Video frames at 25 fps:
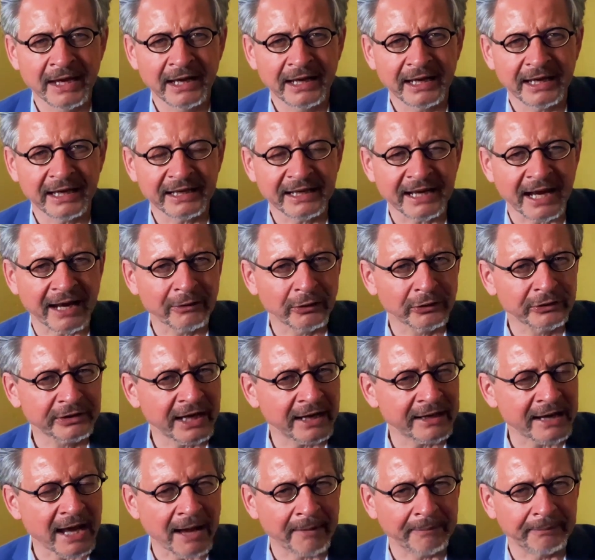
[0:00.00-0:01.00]
He cannot
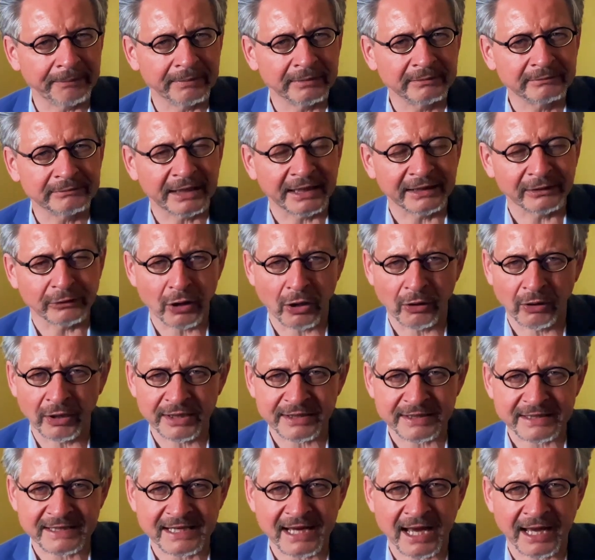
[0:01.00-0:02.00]
get up and go
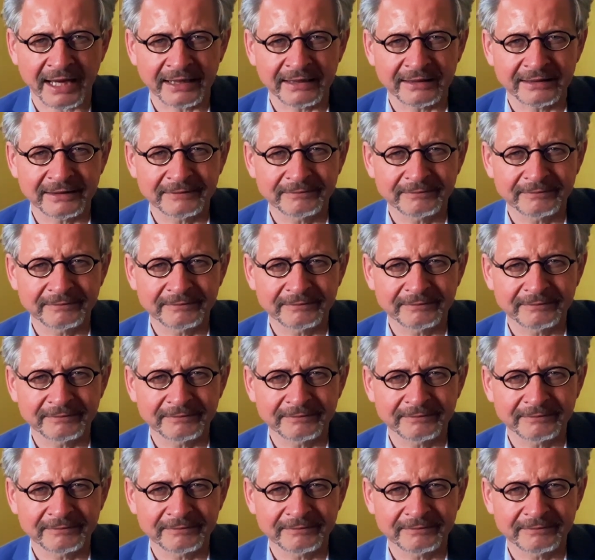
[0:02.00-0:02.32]
outside.